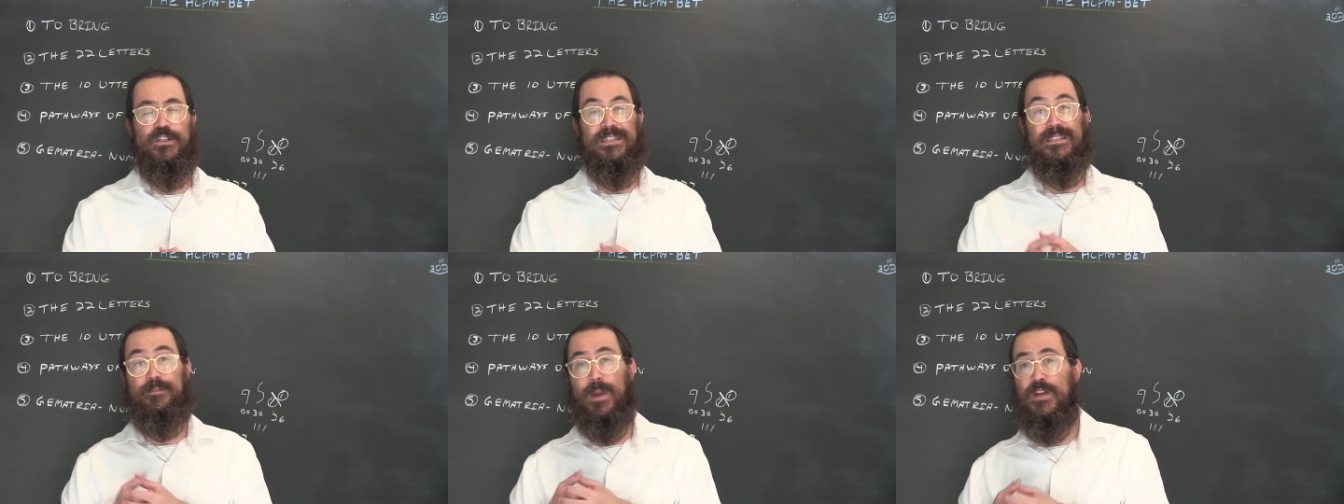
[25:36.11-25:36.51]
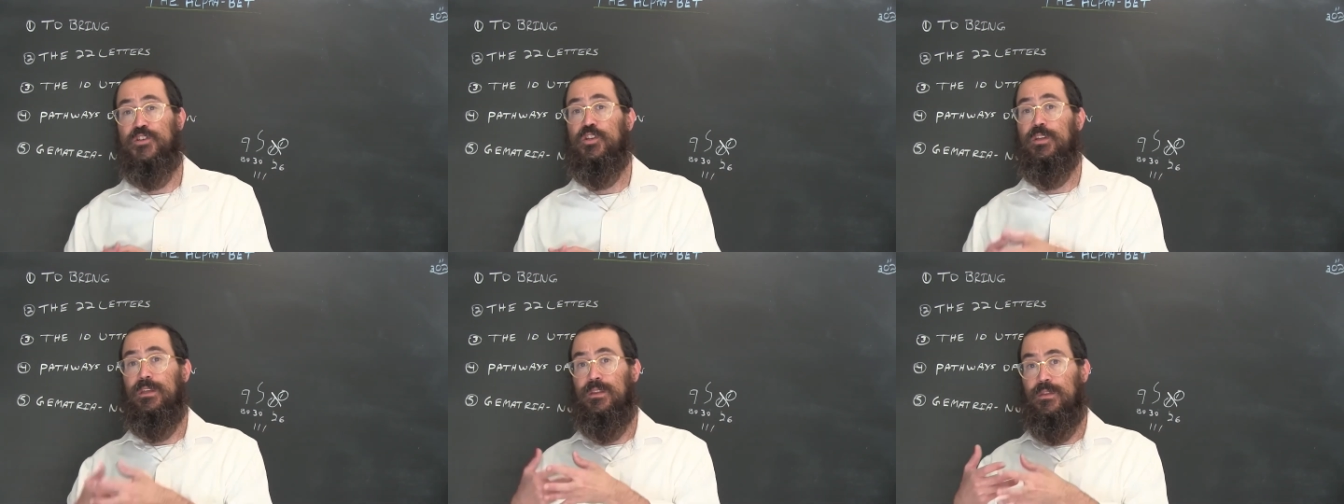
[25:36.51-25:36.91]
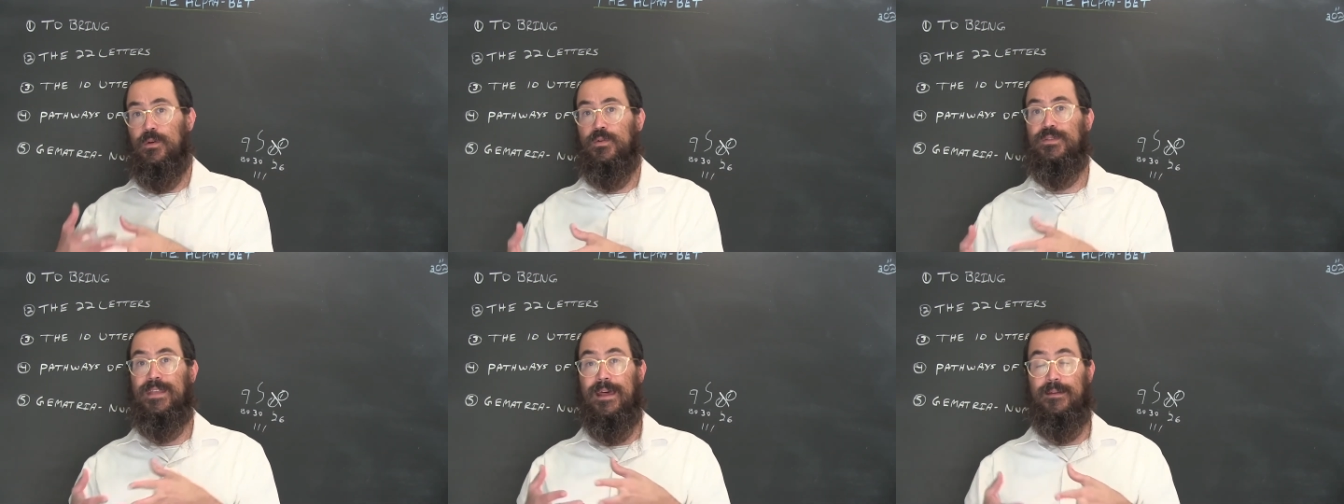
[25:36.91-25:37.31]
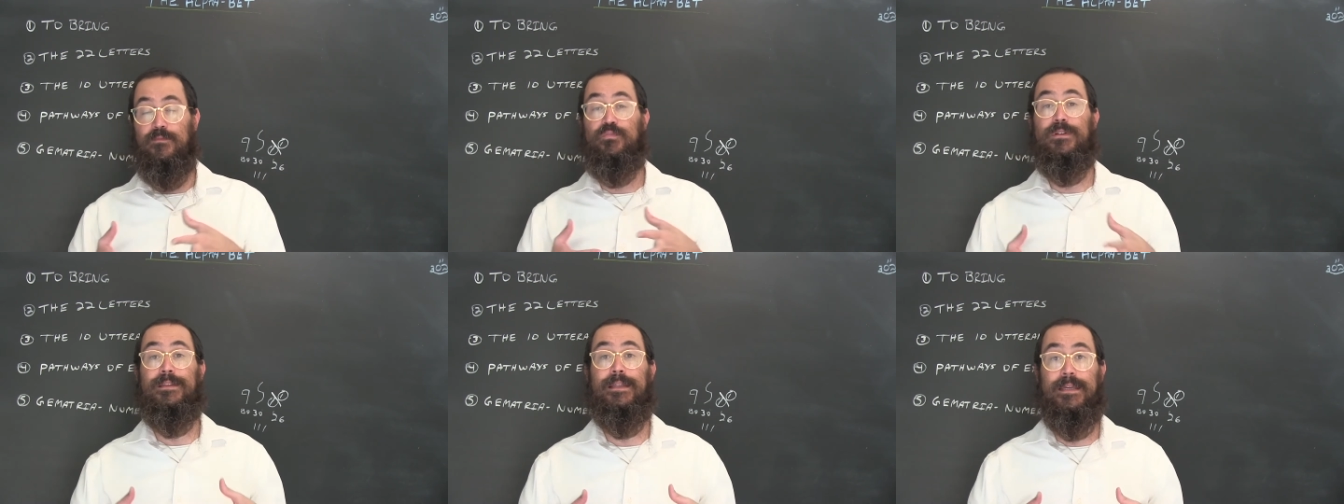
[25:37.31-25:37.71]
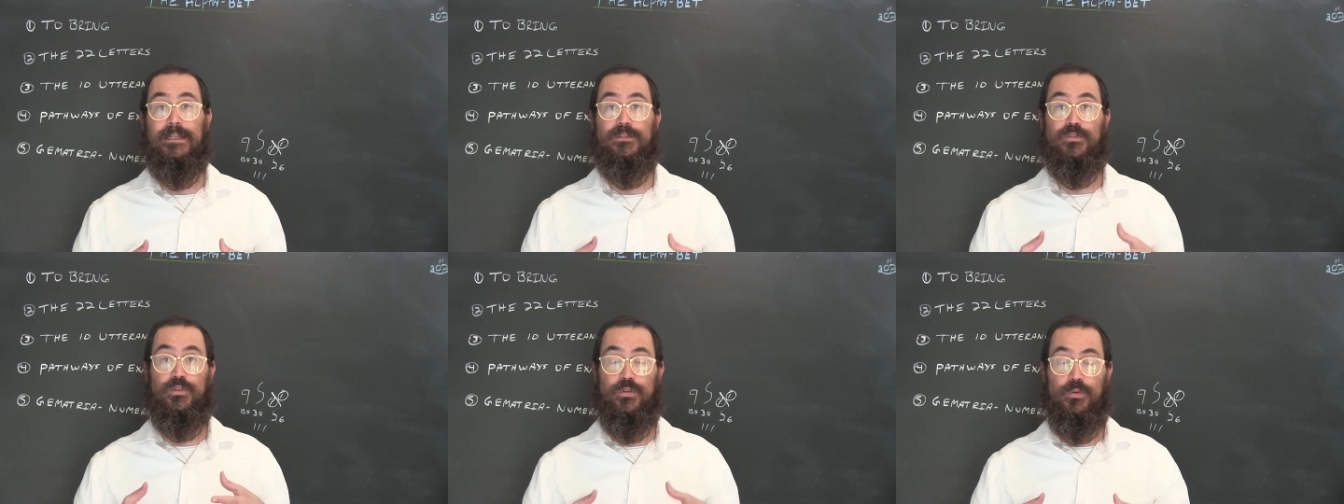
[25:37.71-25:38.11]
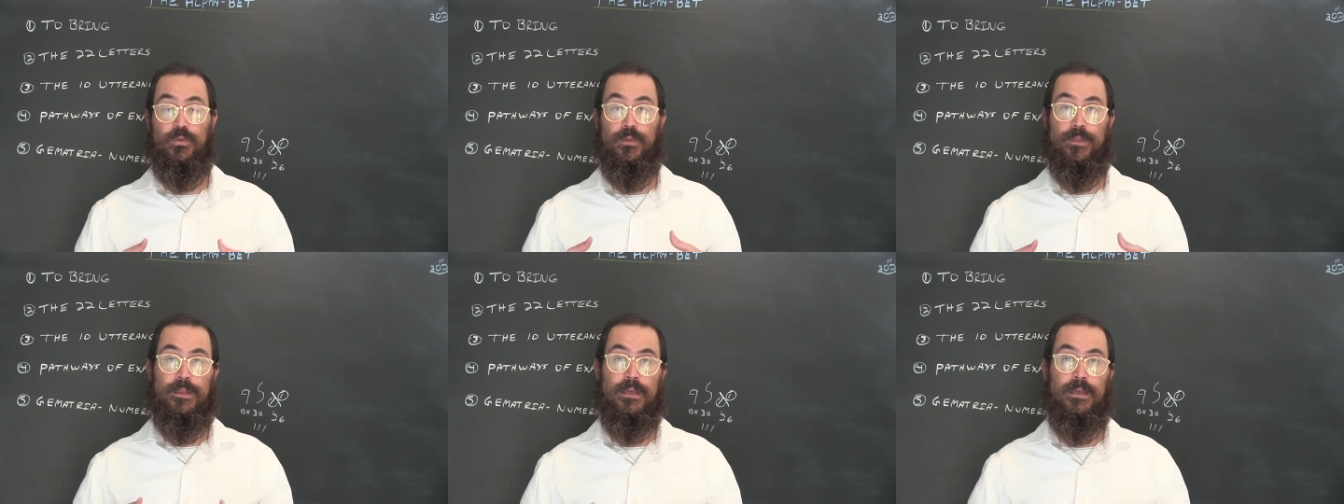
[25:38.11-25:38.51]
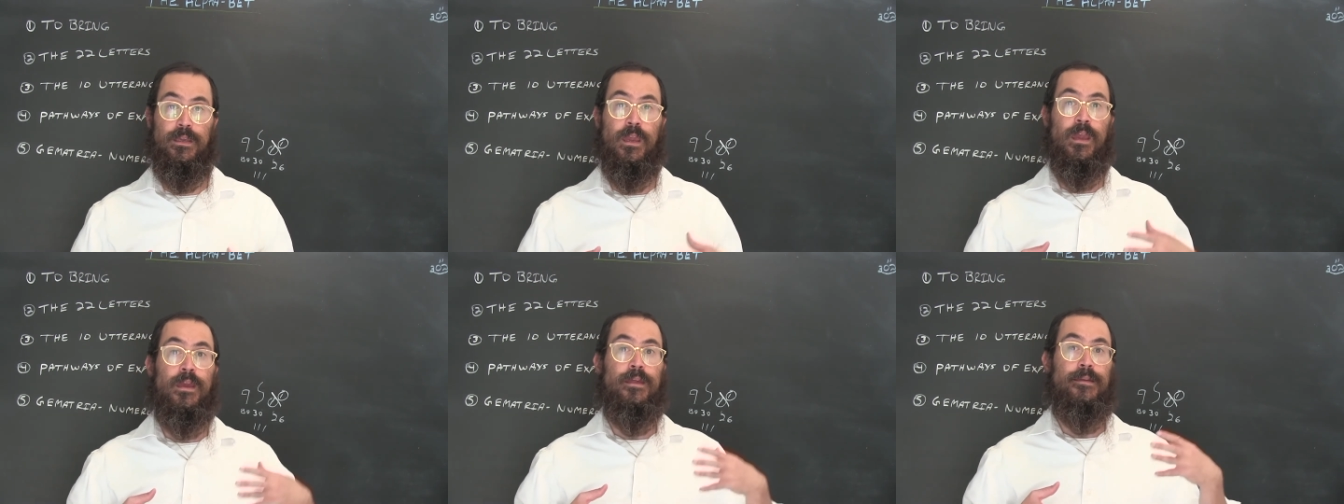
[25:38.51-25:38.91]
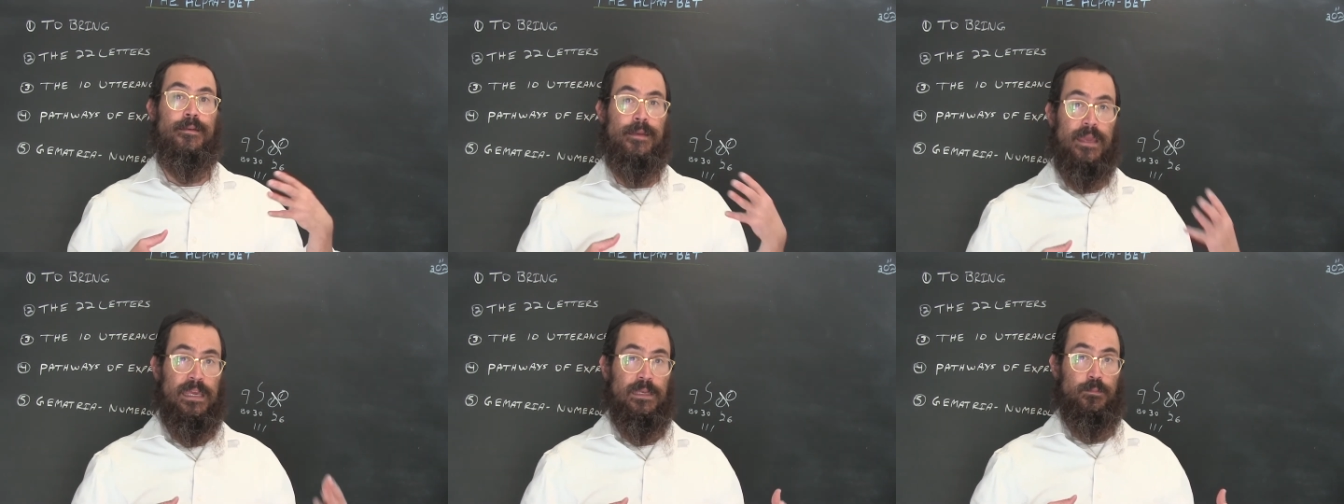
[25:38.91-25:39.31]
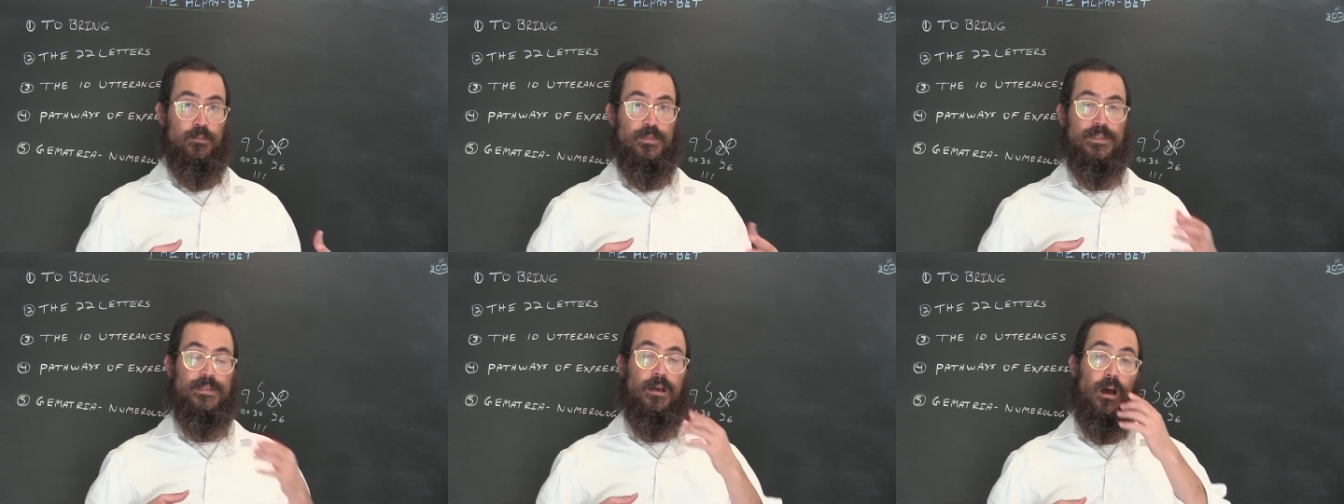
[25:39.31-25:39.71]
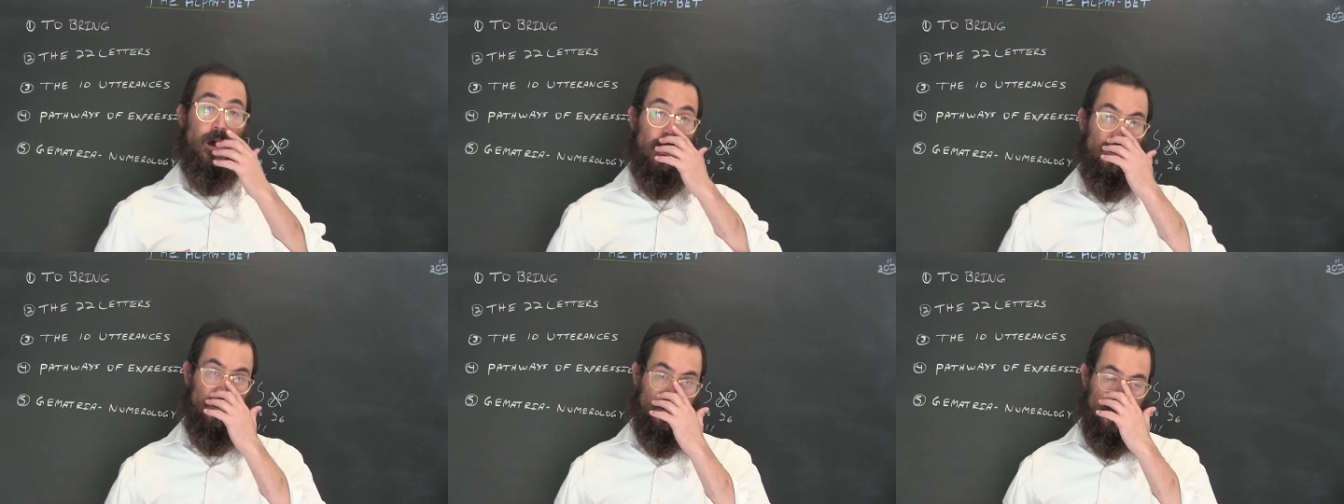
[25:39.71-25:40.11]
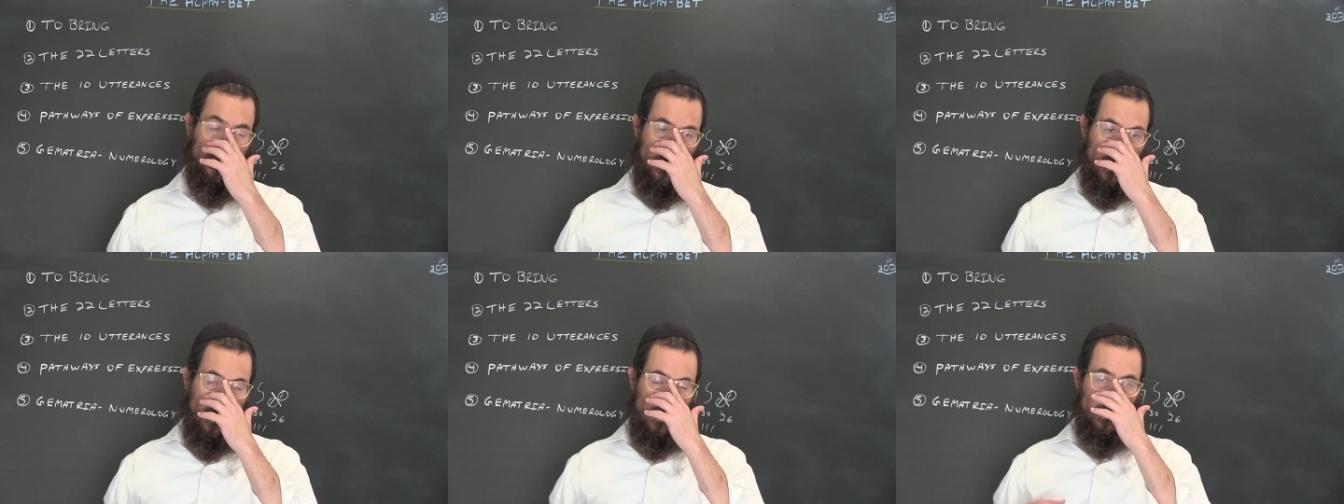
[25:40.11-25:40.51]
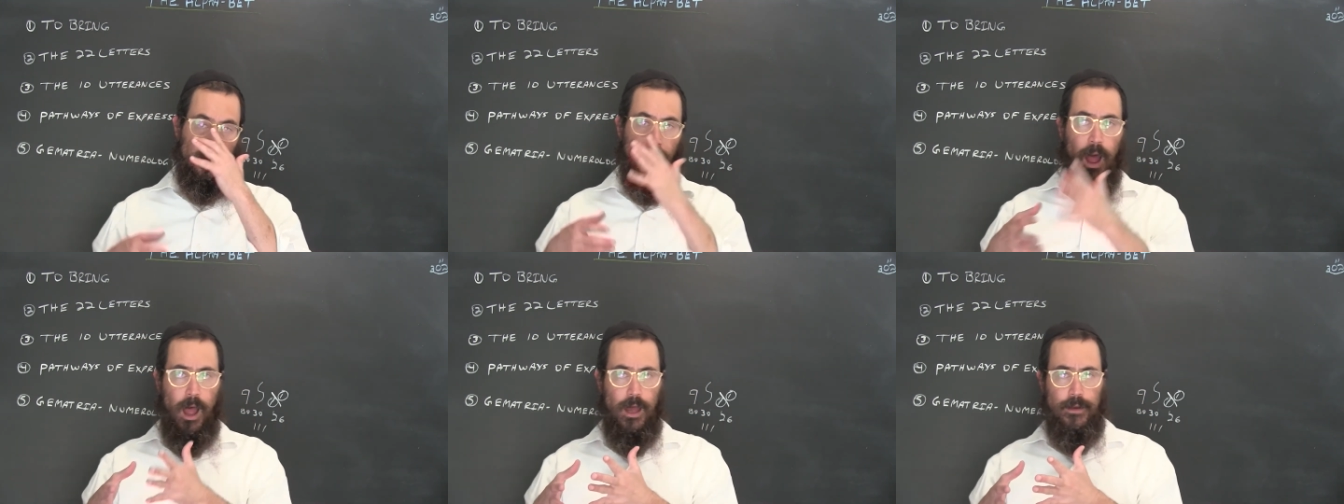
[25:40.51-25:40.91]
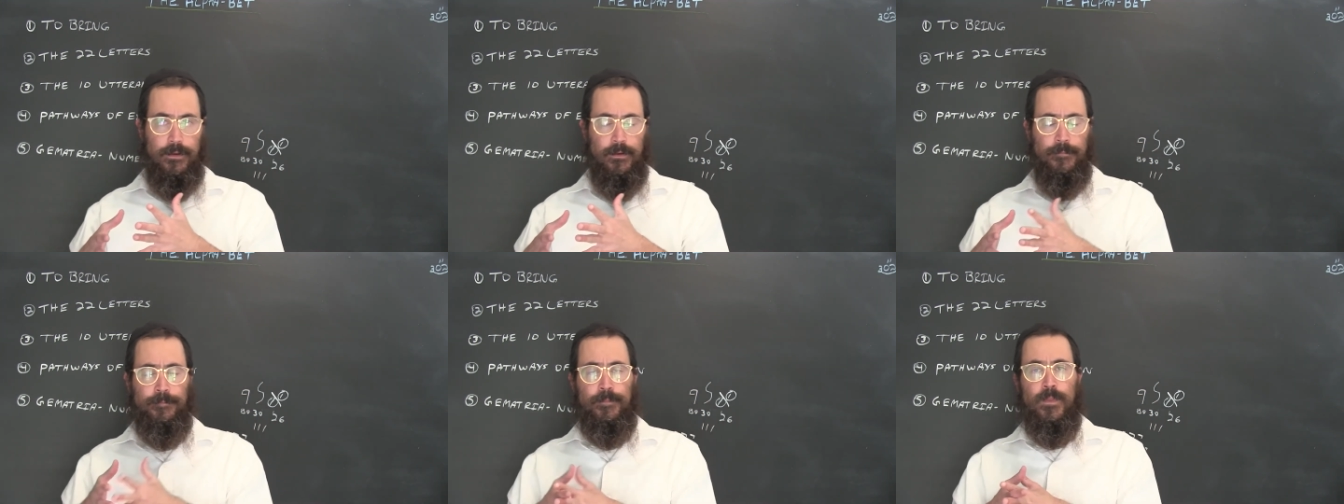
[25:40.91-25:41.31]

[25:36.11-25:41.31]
especially those that relate to the names of God,